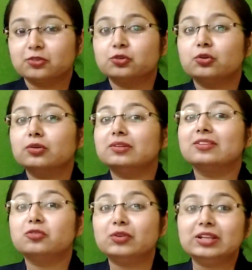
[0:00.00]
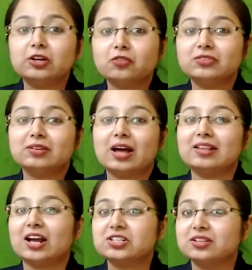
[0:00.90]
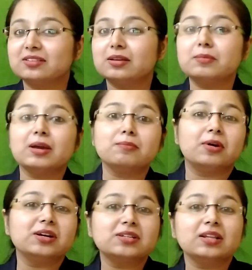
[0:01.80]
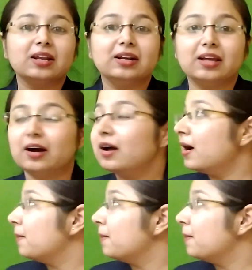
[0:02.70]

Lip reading: So this feeling of nationalism emerged in India